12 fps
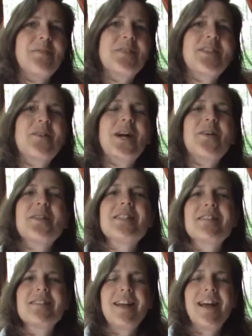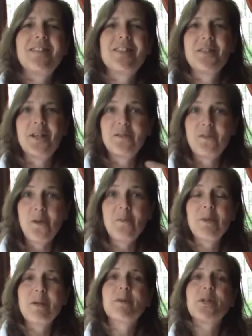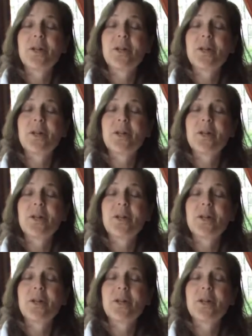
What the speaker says: So I always have to inform people,